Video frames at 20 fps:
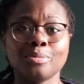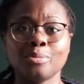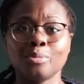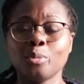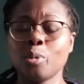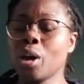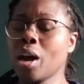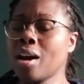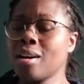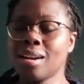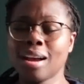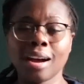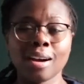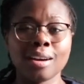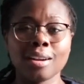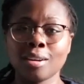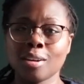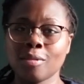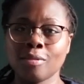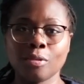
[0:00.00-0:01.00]
we are not
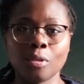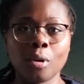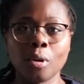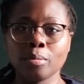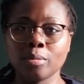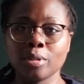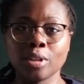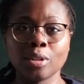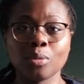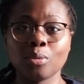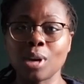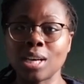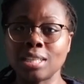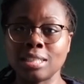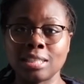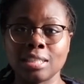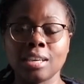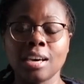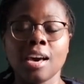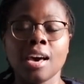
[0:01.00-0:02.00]
going to conform to
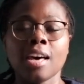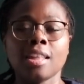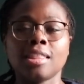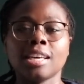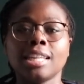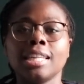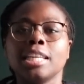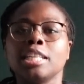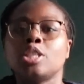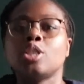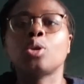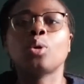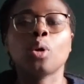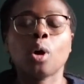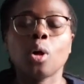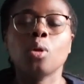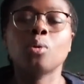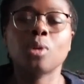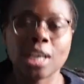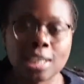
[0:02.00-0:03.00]
the
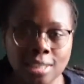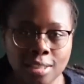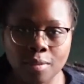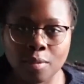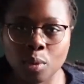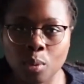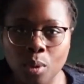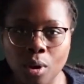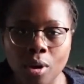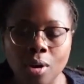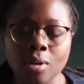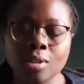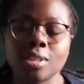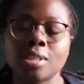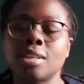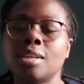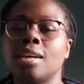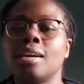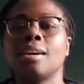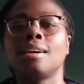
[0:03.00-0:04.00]
literal rest of the
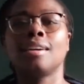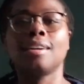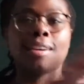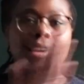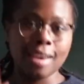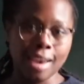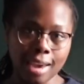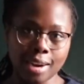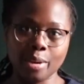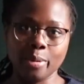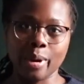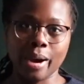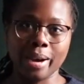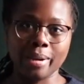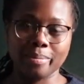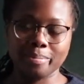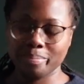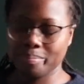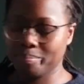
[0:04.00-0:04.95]
world. Anyway,